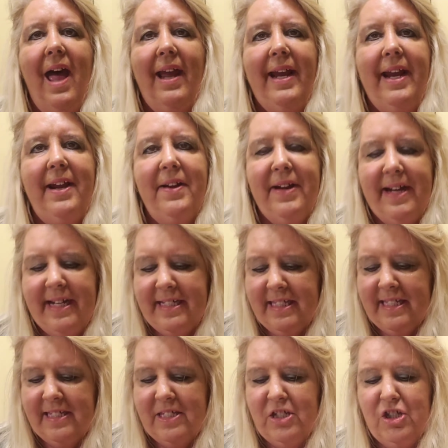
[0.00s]
Hi Aries,
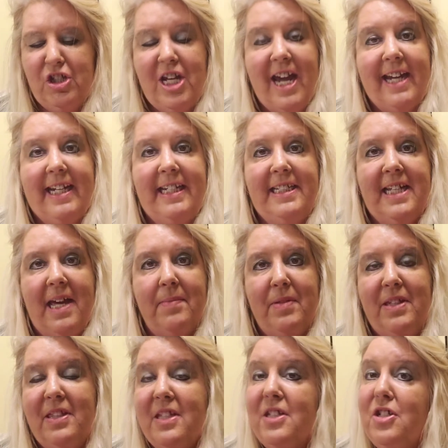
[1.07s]
it's Jackie
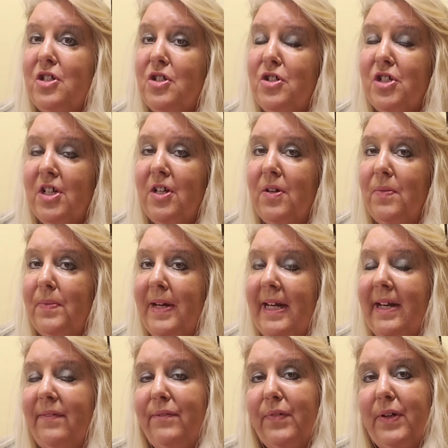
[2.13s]
Tomlin. This is your general
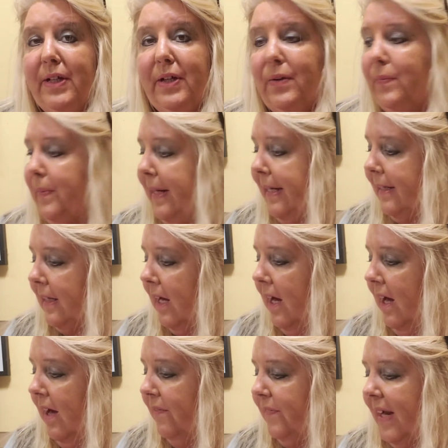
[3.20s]
reading for your week
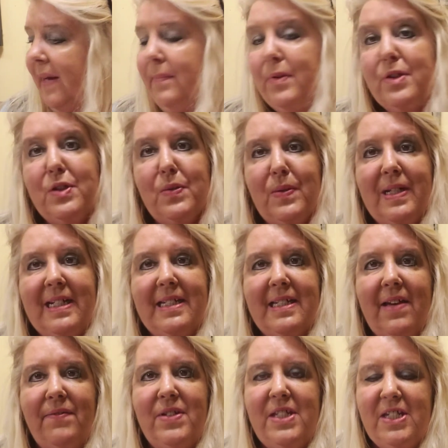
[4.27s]
of April
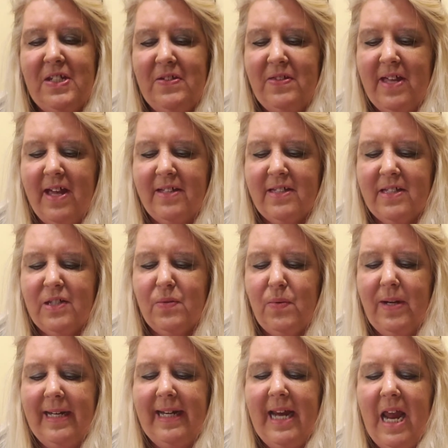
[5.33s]
27,
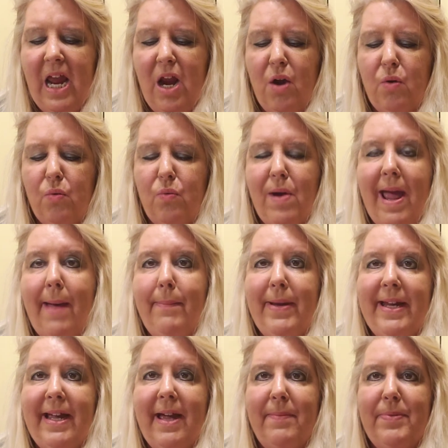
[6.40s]
2020,
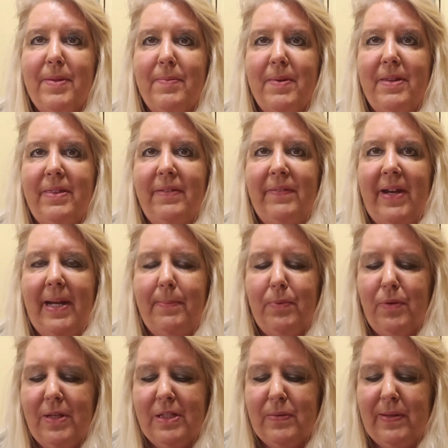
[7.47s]
wrapping up the month of
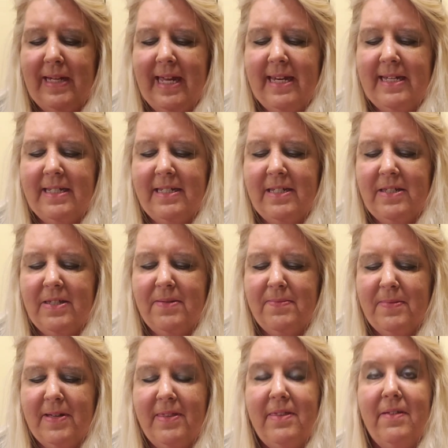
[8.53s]
April as we head into the
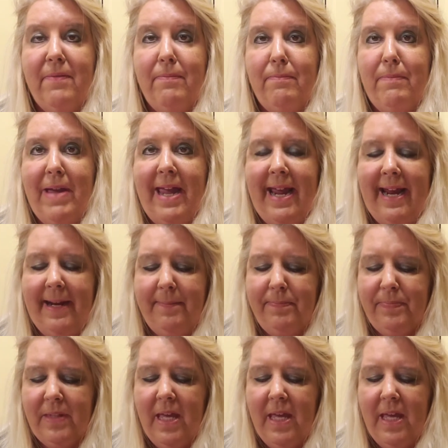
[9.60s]
month of May.